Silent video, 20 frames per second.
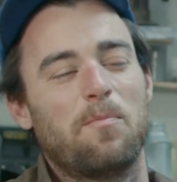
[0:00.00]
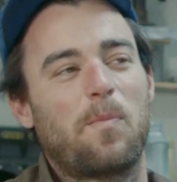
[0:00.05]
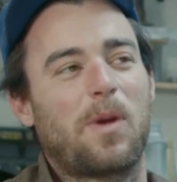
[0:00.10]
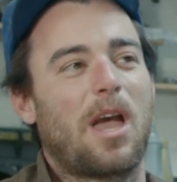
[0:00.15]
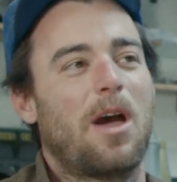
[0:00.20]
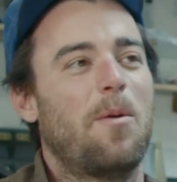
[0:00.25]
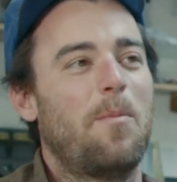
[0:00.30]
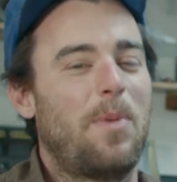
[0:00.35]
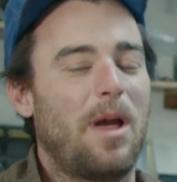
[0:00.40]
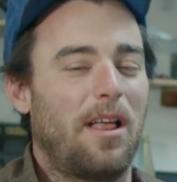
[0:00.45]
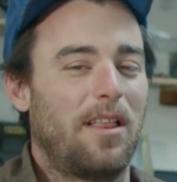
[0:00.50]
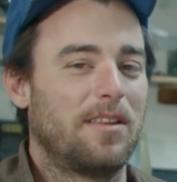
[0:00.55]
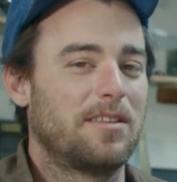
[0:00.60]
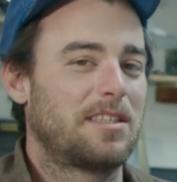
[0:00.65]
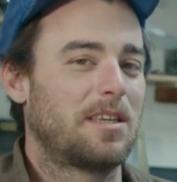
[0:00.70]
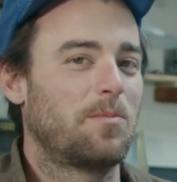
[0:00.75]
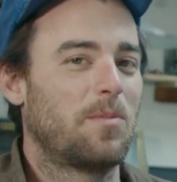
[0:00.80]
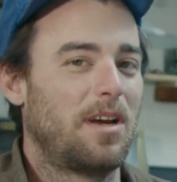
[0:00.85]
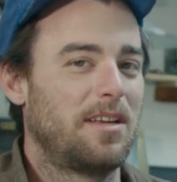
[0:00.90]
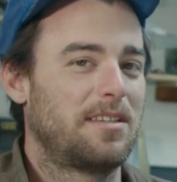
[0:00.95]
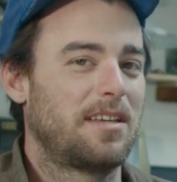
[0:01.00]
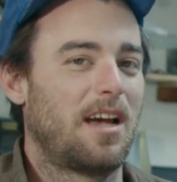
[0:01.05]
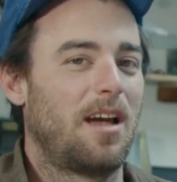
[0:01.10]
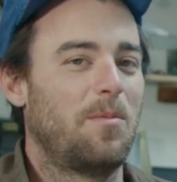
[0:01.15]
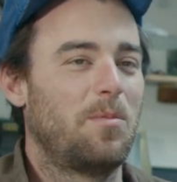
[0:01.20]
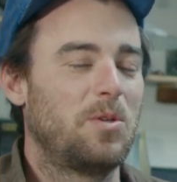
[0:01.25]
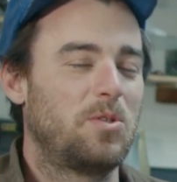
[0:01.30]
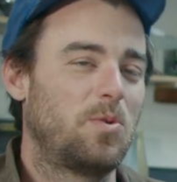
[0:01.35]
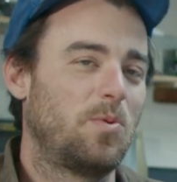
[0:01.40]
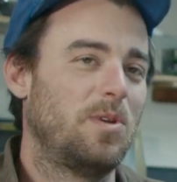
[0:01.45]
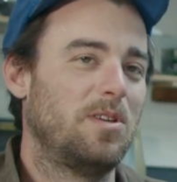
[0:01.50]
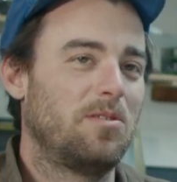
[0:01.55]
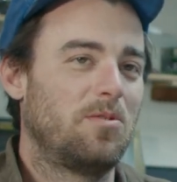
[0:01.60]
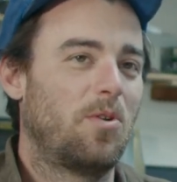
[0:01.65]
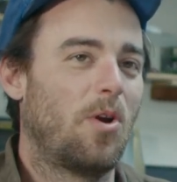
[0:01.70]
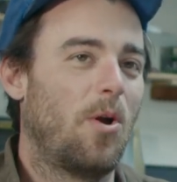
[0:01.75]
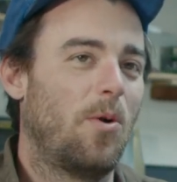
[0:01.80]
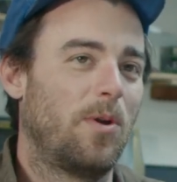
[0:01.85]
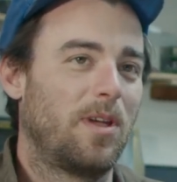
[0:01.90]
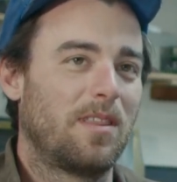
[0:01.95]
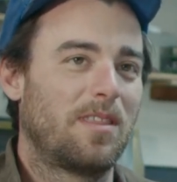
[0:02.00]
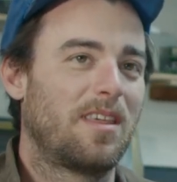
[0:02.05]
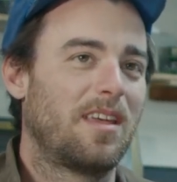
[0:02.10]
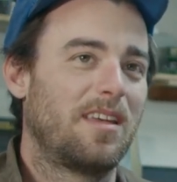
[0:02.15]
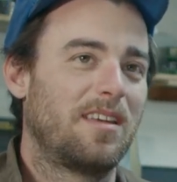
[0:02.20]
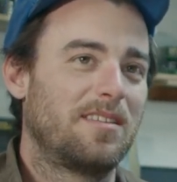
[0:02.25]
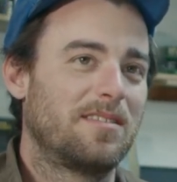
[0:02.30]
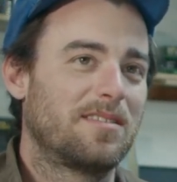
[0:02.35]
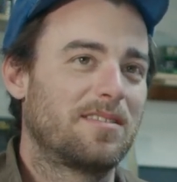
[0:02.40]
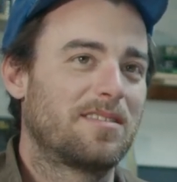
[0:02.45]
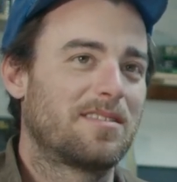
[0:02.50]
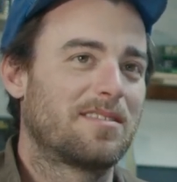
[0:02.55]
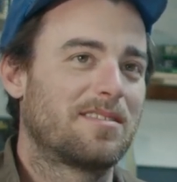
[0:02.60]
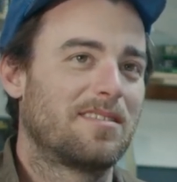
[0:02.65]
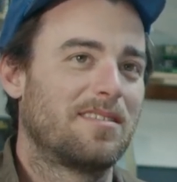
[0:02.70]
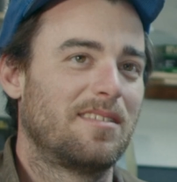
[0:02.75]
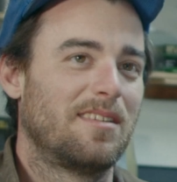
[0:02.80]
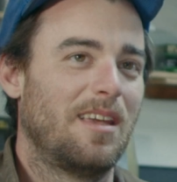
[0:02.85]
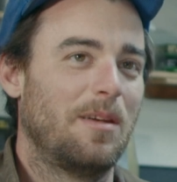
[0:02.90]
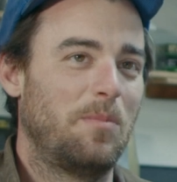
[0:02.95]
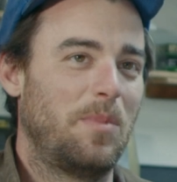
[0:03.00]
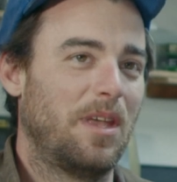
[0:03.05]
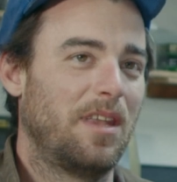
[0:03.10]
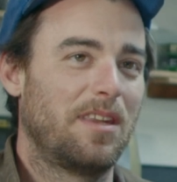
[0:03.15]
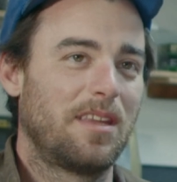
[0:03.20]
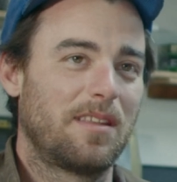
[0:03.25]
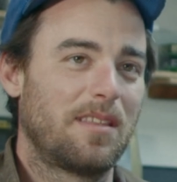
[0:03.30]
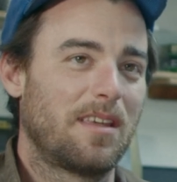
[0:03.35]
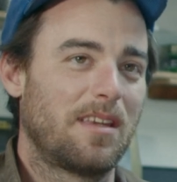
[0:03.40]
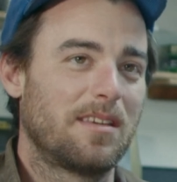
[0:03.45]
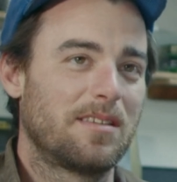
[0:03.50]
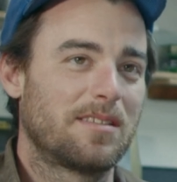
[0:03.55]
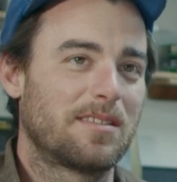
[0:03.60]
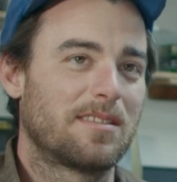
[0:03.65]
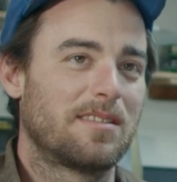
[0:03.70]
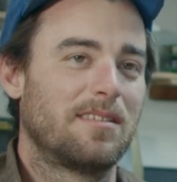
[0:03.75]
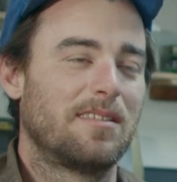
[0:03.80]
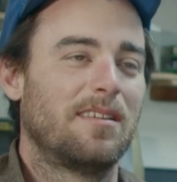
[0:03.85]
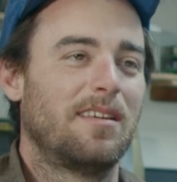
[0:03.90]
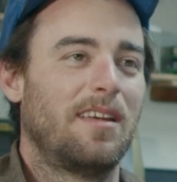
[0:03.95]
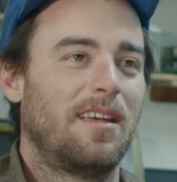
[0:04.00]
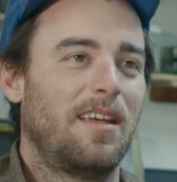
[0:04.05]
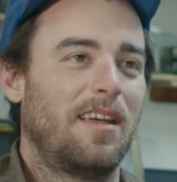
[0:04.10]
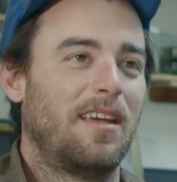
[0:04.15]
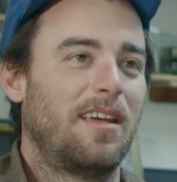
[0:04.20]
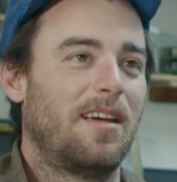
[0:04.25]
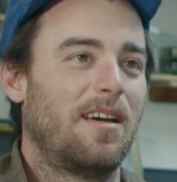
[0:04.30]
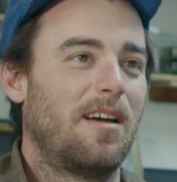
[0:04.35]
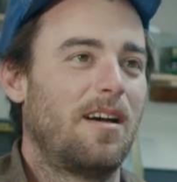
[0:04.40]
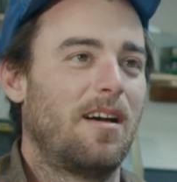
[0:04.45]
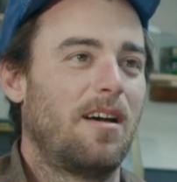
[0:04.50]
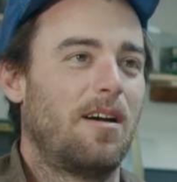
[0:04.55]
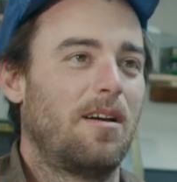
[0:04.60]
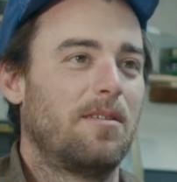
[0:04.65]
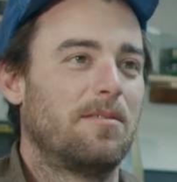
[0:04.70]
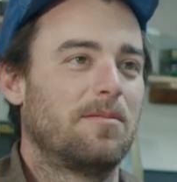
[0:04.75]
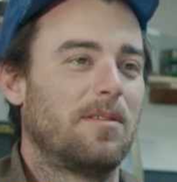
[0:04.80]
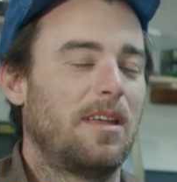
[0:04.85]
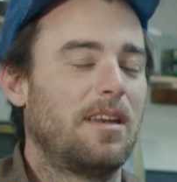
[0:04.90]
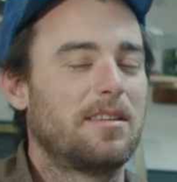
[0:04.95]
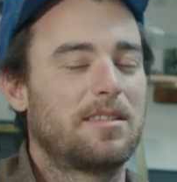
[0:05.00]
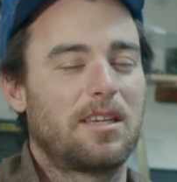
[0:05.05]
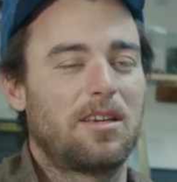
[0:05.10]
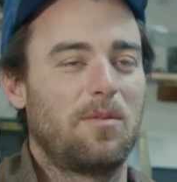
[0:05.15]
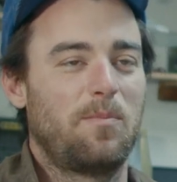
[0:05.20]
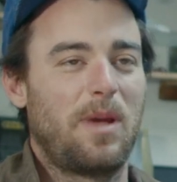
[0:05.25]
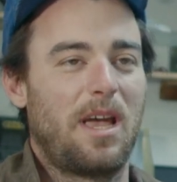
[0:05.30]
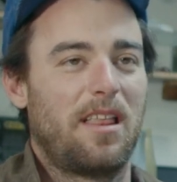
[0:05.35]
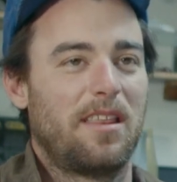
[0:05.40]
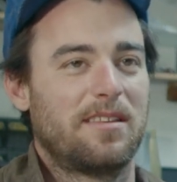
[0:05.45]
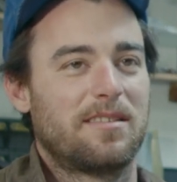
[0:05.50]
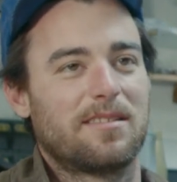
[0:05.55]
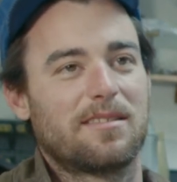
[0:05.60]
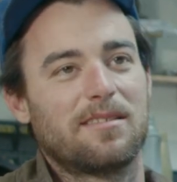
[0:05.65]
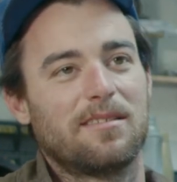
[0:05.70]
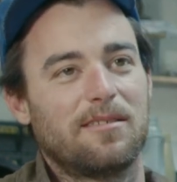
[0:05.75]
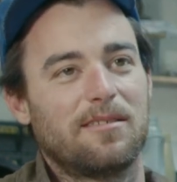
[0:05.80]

kind of balancing my time between growing things and building things. And it's a good balance.